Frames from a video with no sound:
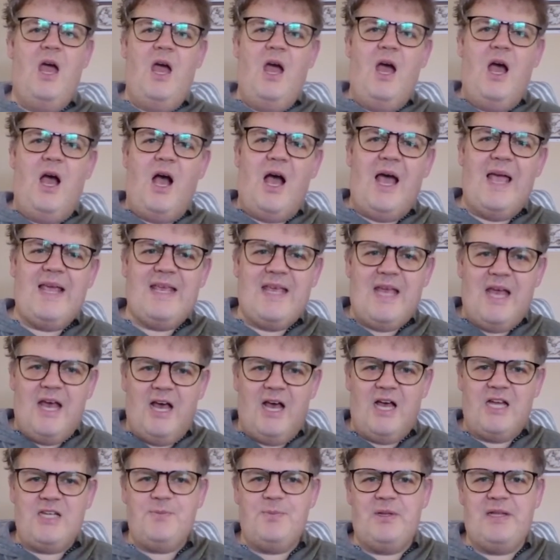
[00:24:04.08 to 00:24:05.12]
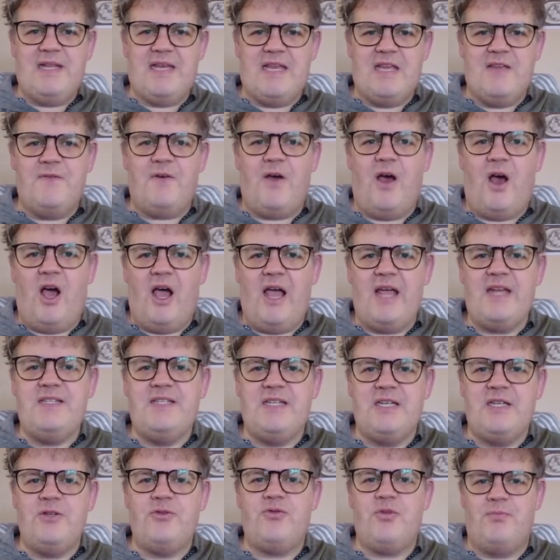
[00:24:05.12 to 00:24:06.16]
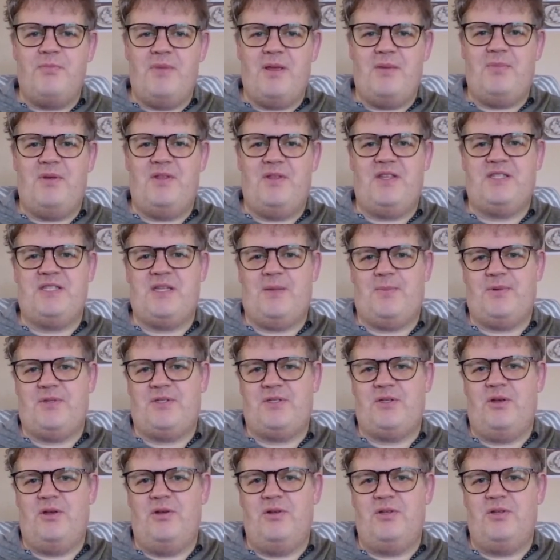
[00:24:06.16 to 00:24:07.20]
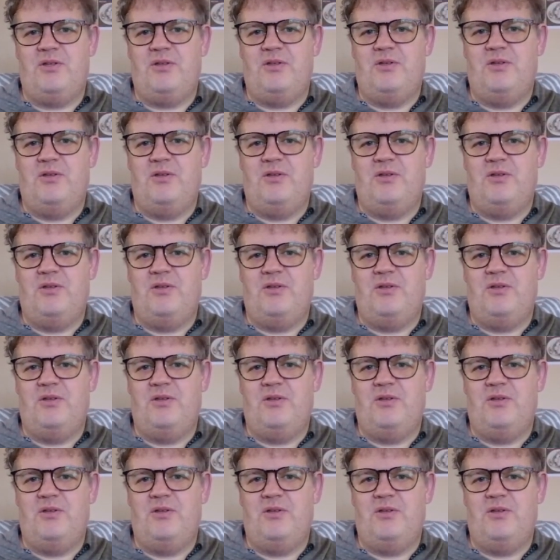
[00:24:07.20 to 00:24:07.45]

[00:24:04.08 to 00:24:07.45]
I can't believe I didn't remember this episode,